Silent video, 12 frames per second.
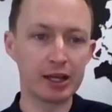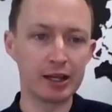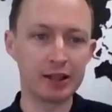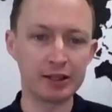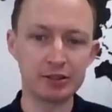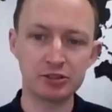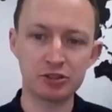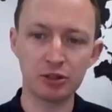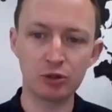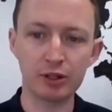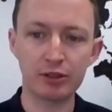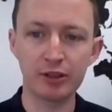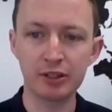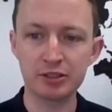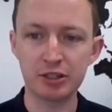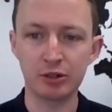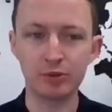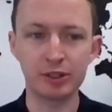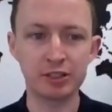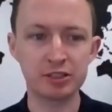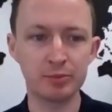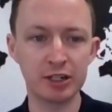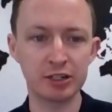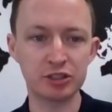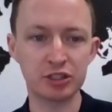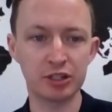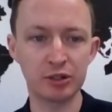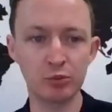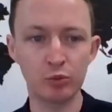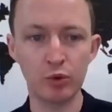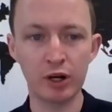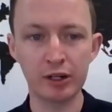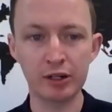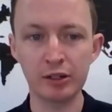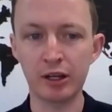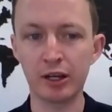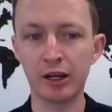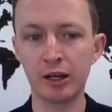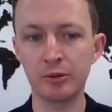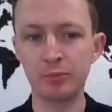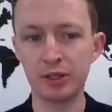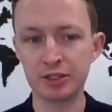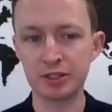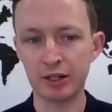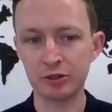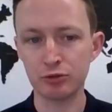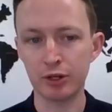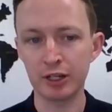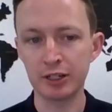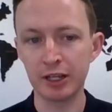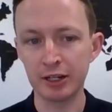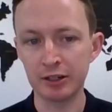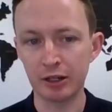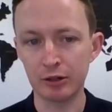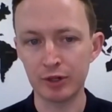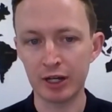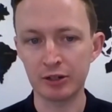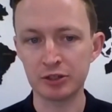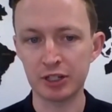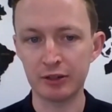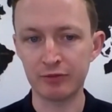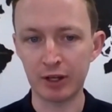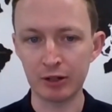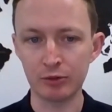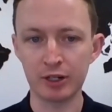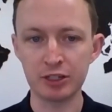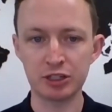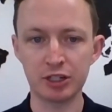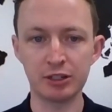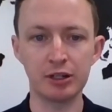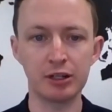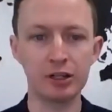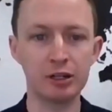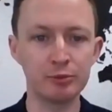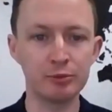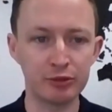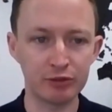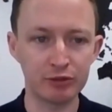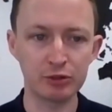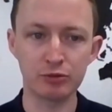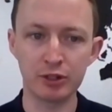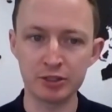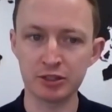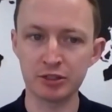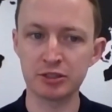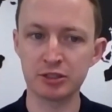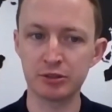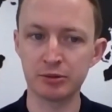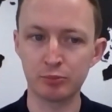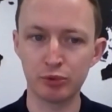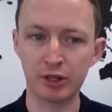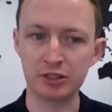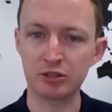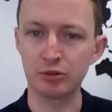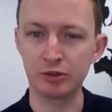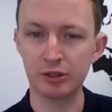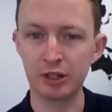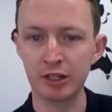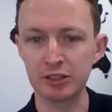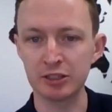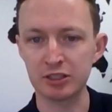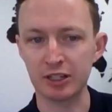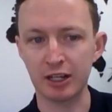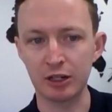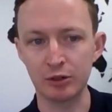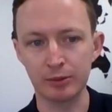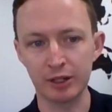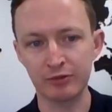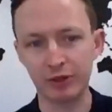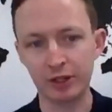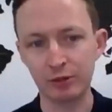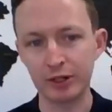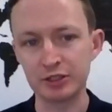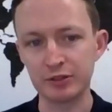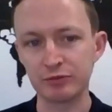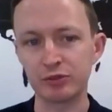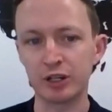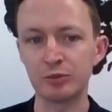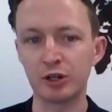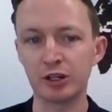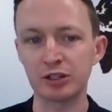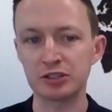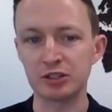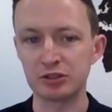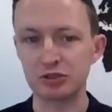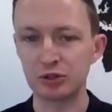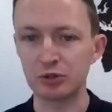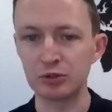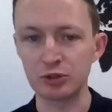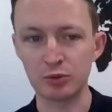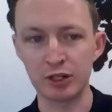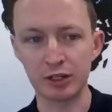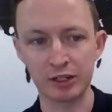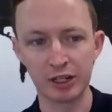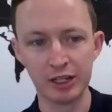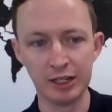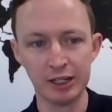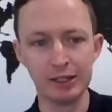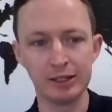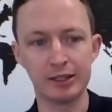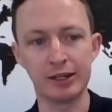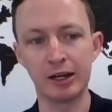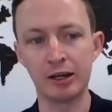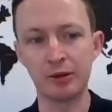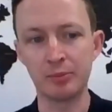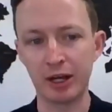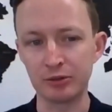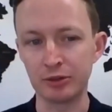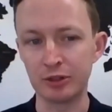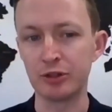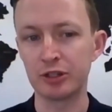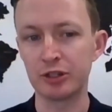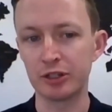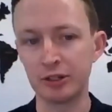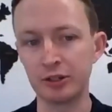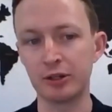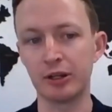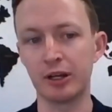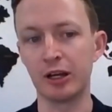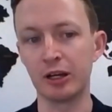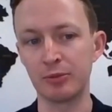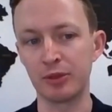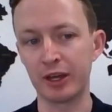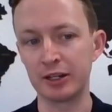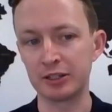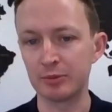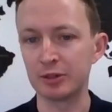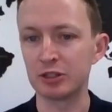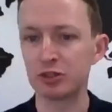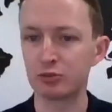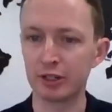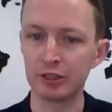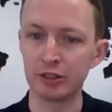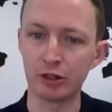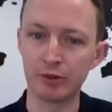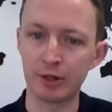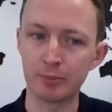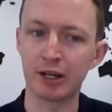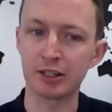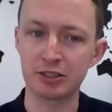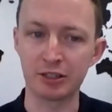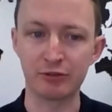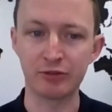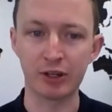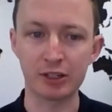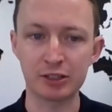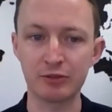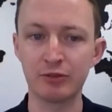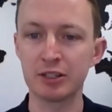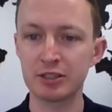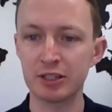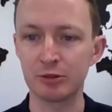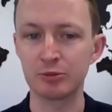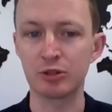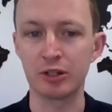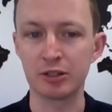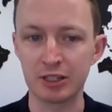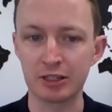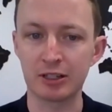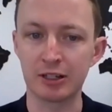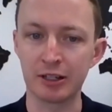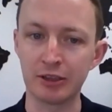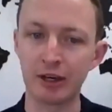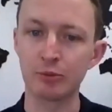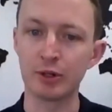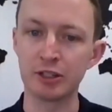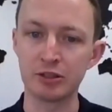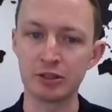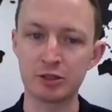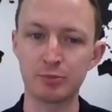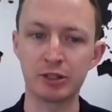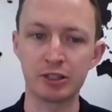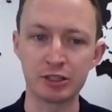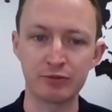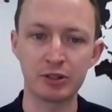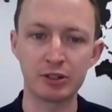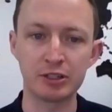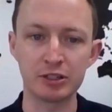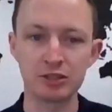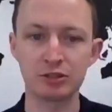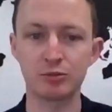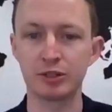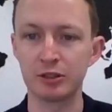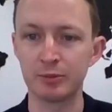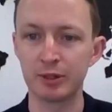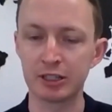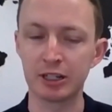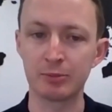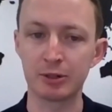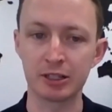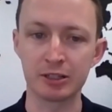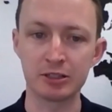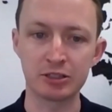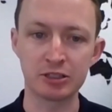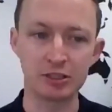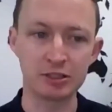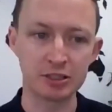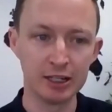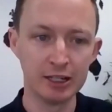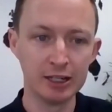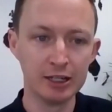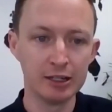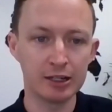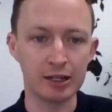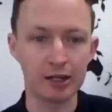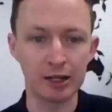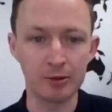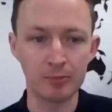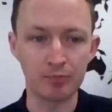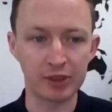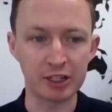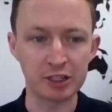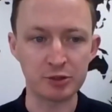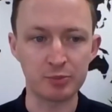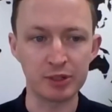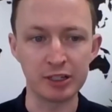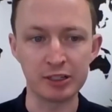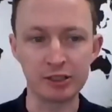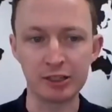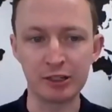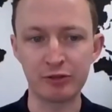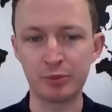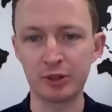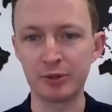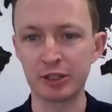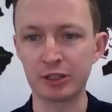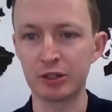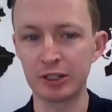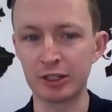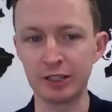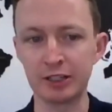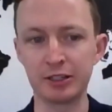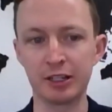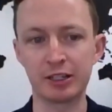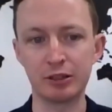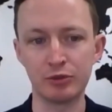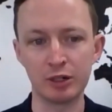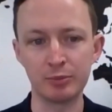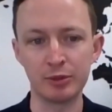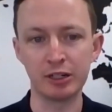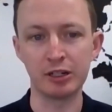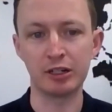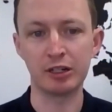And then 2 quick things I wanted to mention. One is our training around evaluation for fundraisers, a practical guide to how evaluation frameworks and tools work, how you can then demonstrate your impact and effectiveness, help to articulate that when you're speaking to funders, when you're making applications. That's being delivered by my colleague Nikki Roma